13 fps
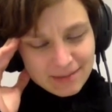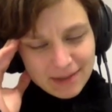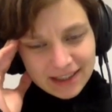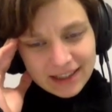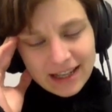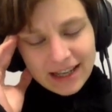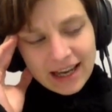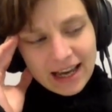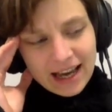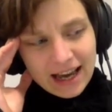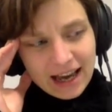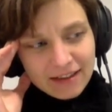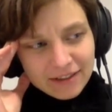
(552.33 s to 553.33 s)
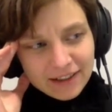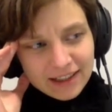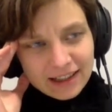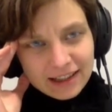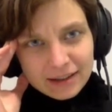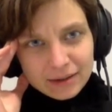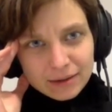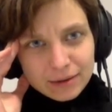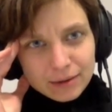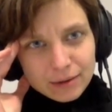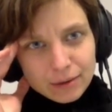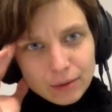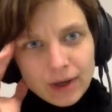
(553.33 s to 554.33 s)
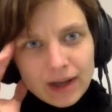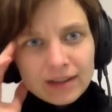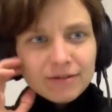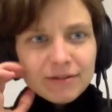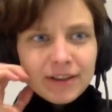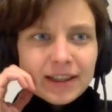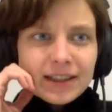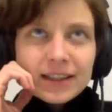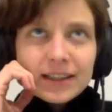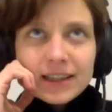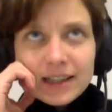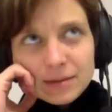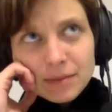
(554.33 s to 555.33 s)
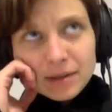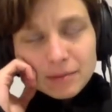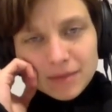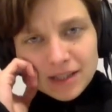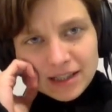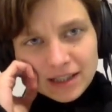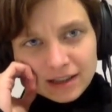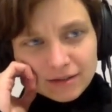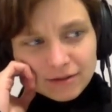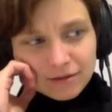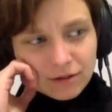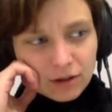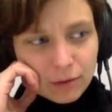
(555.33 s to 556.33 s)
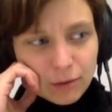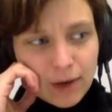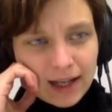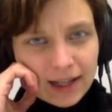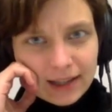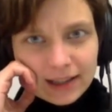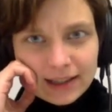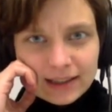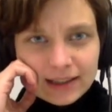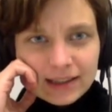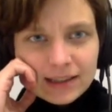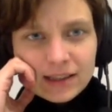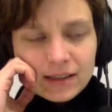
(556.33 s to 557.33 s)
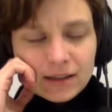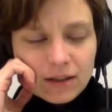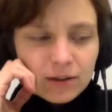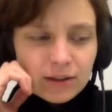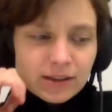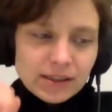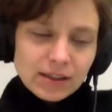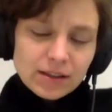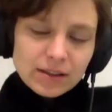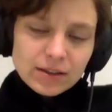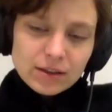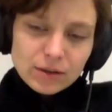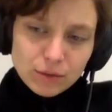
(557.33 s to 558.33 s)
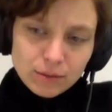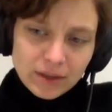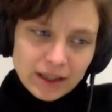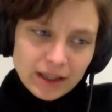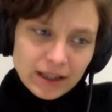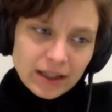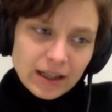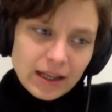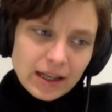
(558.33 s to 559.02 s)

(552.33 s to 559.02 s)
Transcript: But I think that one thing that has been missing for a while, and it's only started to be